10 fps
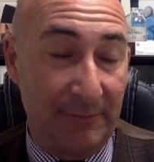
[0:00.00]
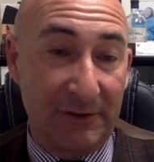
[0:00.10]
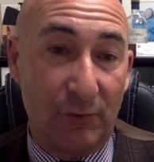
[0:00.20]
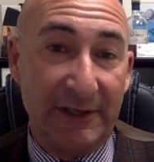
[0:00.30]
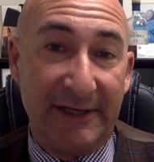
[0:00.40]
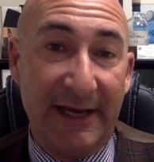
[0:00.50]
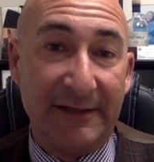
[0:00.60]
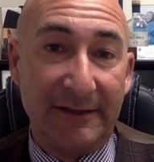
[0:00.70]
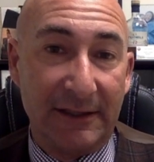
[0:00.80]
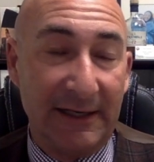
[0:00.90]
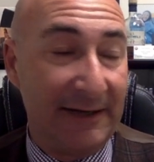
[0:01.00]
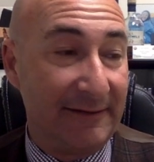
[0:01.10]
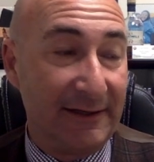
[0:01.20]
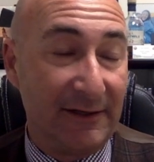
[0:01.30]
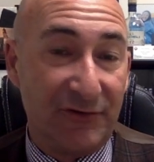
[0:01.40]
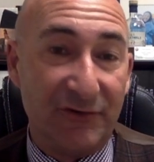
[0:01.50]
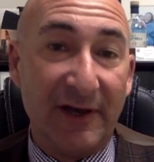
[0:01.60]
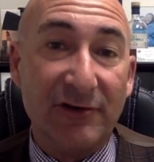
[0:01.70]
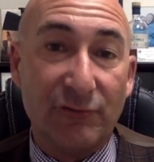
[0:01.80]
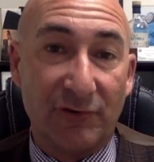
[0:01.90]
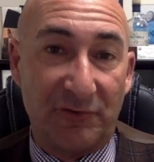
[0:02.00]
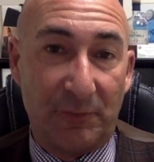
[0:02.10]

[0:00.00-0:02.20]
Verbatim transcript: but quite candidly, I think it's a dangerous